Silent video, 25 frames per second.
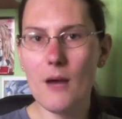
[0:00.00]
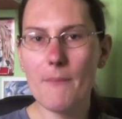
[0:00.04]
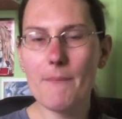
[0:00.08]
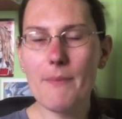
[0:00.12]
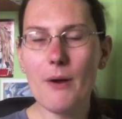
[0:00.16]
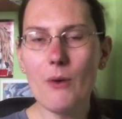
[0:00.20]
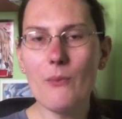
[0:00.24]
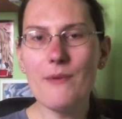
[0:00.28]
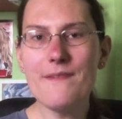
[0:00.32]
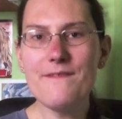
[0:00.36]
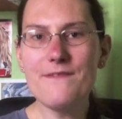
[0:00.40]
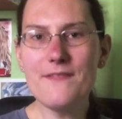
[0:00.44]

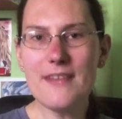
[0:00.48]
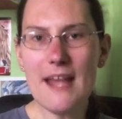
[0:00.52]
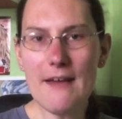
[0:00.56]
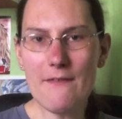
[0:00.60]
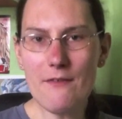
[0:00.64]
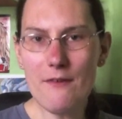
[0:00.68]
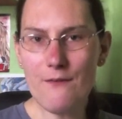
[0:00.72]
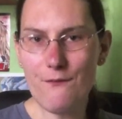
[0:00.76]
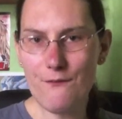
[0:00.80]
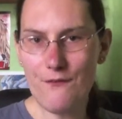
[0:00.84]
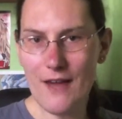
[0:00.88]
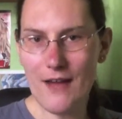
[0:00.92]
But we've
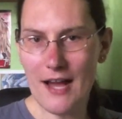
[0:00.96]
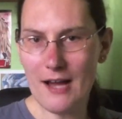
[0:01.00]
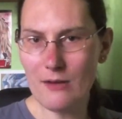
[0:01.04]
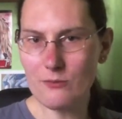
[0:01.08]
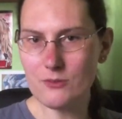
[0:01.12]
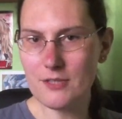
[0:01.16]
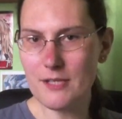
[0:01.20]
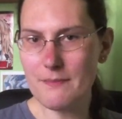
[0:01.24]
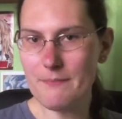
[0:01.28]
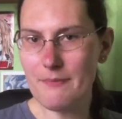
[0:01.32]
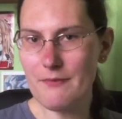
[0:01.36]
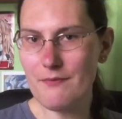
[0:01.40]
never
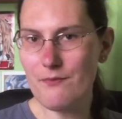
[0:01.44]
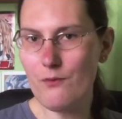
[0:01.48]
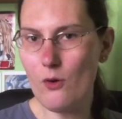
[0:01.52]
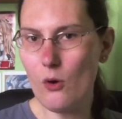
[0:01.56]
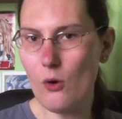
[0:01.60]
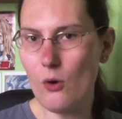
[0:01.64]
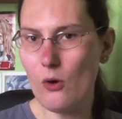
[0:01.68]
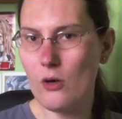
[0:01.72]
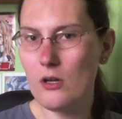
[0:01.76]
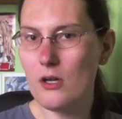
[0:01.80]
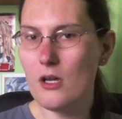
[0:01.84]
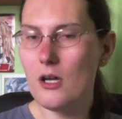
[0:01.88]
found it
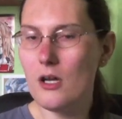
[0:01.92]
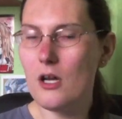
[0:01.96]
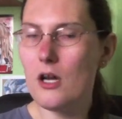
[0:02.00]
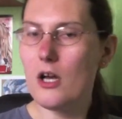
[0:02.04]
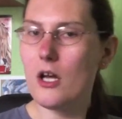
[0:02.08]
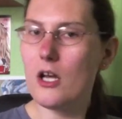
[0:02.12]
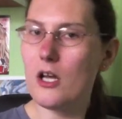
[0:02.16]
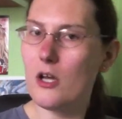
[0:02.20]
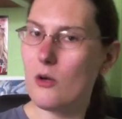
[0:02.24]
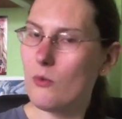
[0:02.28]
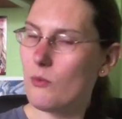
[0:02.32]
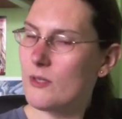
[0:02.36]
before,
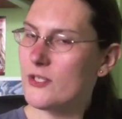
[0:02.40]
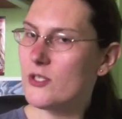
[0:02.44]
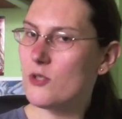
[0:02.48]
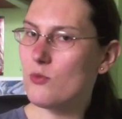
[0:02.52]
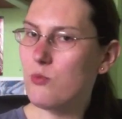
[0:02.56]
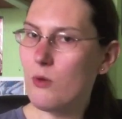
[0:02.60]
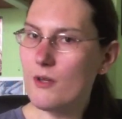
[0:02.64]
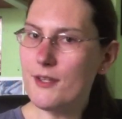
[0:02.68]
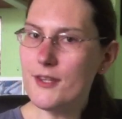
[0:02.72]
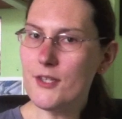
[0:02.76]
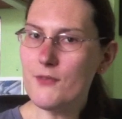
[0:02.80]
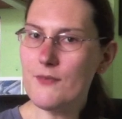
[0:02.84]
which
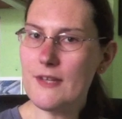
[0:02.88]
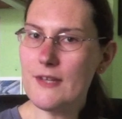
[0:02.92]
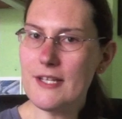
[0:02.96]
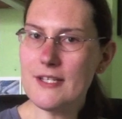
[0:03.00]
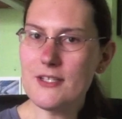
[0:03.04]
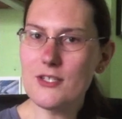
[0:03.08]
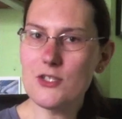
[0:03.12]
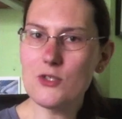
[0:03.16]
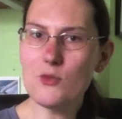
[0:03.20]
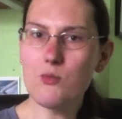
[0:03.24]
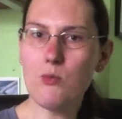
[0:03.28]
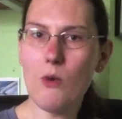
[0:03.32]
is one of the
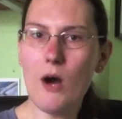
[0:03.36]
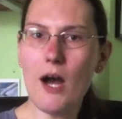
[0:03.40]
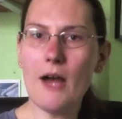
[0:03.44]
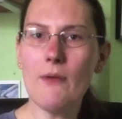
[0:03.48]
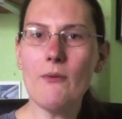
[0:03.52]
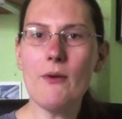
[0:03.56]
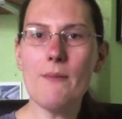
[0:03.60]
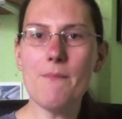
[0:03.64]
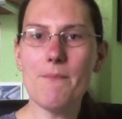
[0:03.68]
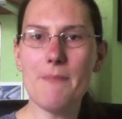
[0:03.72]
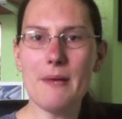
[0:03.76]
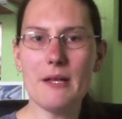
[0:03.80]
reasons why
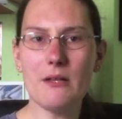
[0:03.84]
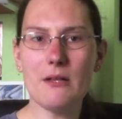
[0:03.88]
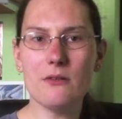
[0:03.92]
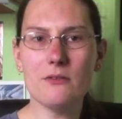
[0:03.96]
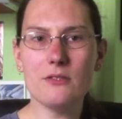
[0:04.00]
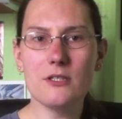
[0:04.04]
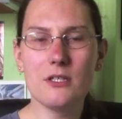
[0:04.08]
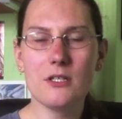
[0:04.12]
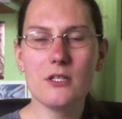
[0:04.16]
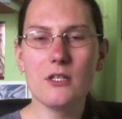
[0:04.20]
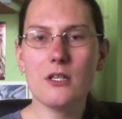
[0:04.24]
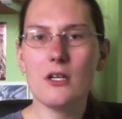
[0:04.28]
we
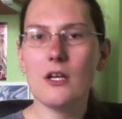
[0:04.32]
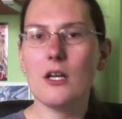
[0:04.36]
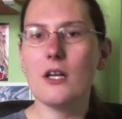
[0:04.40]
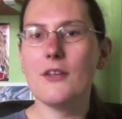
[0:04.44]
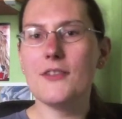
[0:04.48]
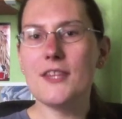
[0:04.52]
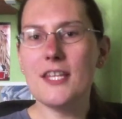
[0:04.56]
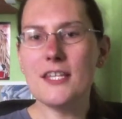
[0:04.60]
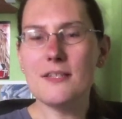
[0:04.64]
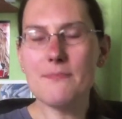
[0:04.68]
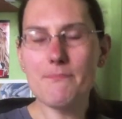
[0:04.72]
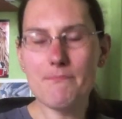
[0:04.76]
built
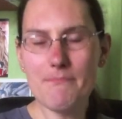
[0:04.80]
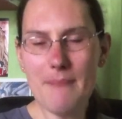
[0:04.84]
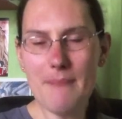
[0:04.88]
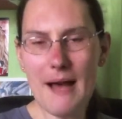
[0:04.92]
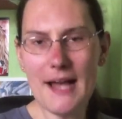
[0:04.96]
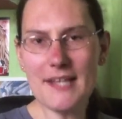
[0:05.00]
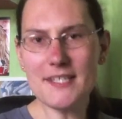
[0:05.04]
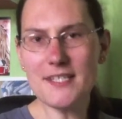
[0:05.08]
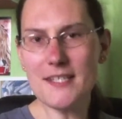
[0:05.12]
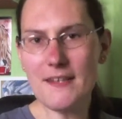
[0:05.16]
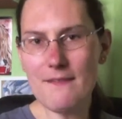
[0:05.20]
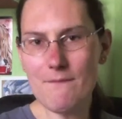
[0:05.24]
this
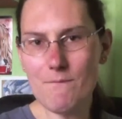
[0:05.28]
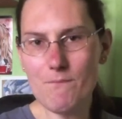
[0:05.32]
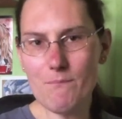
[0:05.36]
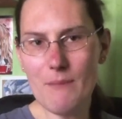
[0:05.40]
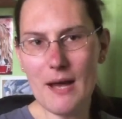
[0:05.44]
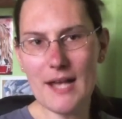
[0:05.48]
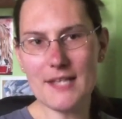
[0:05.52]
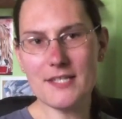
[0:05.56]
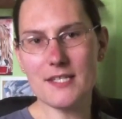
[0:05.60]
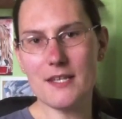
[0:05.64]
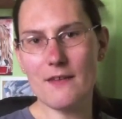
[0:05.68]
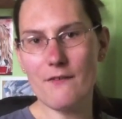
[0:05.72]
massive,
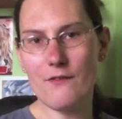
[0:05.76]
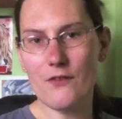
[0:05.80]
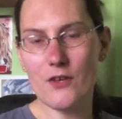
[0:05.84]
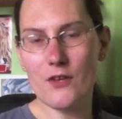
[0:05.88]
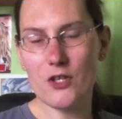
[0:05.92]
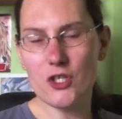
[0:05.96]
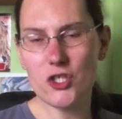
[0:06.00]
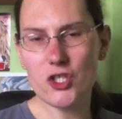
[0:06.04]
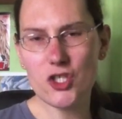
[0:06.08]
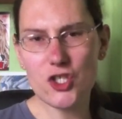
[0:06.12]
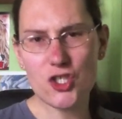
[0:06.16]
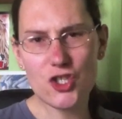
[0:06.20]
massive,
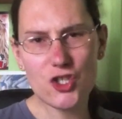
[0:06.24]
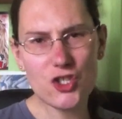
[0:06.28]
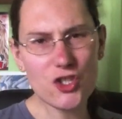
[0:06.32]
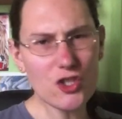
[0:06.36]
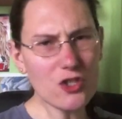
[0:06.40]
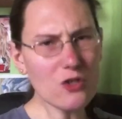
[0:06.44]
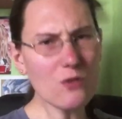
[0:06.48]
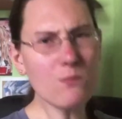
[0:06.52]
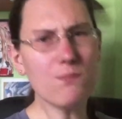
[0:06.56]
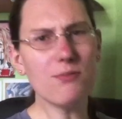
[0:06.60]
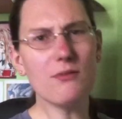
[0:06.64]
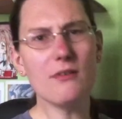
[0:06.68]

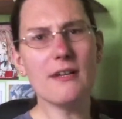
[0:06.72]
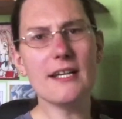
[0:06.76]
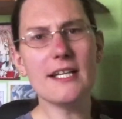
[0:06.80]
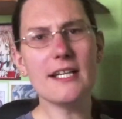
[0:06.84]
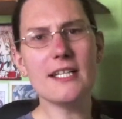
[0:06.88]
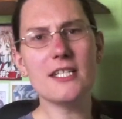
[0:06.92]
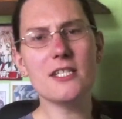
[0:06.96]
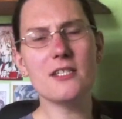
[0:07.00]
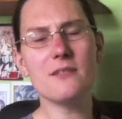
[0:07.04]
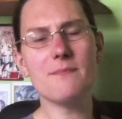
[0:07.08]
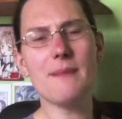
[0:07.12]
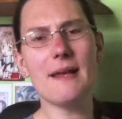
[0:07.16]
super
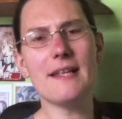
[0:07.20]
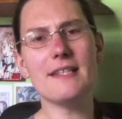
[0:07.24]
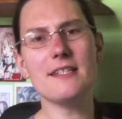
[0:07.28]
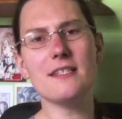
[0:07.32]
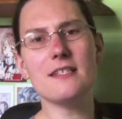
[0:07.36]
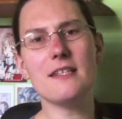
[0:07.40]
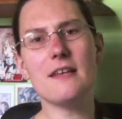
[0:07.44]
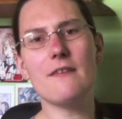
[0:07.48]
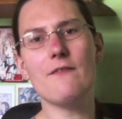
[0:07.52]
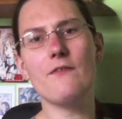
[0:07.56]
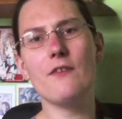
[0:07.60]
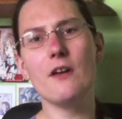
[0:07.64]

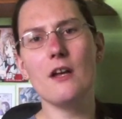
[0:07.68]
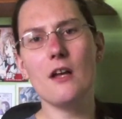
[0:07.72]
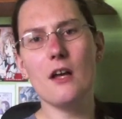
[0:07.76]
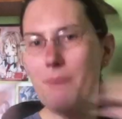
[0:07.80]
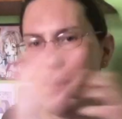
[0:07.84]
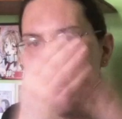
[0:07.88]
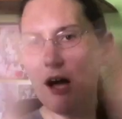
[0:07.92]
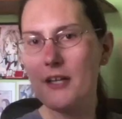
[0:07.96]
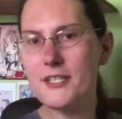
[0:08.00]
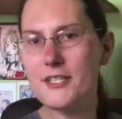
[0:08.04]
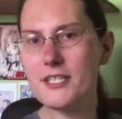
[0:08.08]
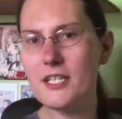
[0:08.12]
expensive
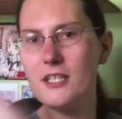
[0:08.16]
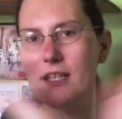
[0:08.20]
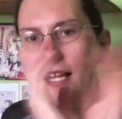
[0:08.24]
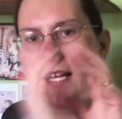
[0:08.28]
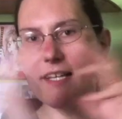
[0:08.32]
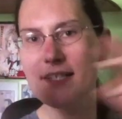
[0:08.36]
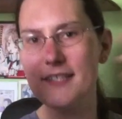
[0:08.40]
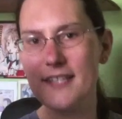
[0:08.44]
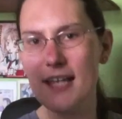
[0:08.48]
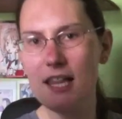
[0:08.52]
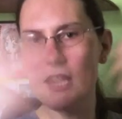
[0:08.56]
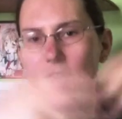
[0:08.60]
particle
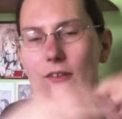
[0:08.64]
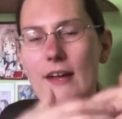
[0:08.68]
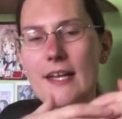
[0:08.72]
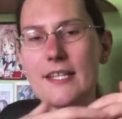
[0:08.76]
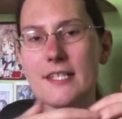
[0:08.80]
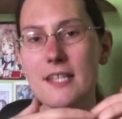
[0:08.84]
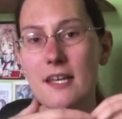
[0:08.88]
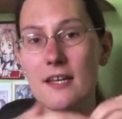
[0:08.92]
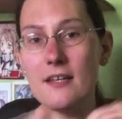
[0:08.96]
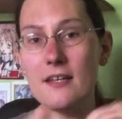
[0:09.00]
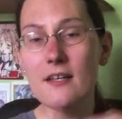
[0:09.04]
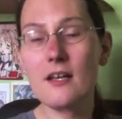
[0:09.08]

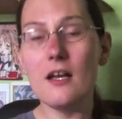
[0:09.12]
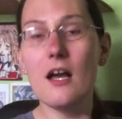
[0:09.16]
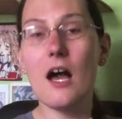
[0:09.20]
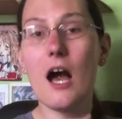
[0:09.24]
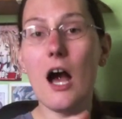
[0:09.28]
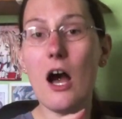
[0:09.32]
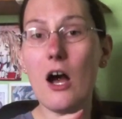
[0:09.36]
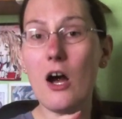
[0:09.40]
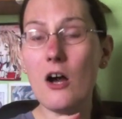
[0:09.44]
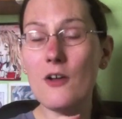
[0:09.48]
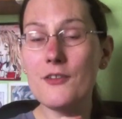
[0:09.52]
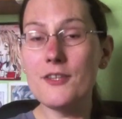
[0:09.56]
accelerator
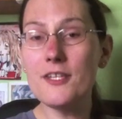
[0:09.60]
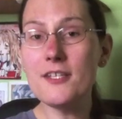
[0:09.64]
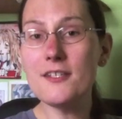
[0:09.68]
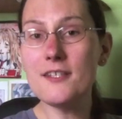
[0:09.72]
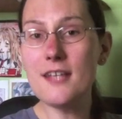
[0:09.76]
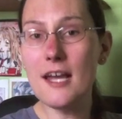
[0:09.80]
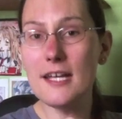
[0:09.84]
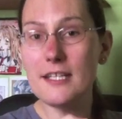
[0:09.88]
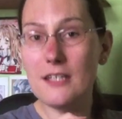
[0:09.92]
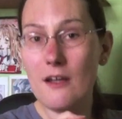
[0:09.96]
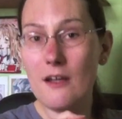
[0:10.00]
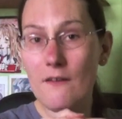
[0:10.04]
on the
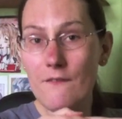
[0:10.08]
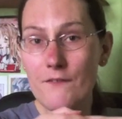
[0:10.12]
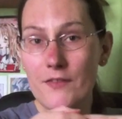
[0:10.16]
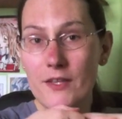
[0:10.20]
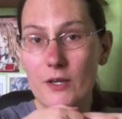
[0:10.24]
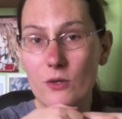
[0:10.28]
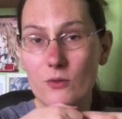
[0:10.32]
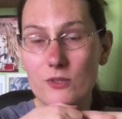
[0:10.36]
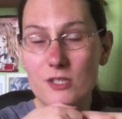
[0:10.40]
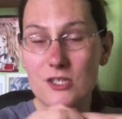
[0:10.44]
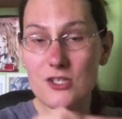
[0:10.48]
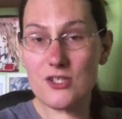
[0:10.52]
site of
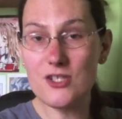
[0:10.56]
the old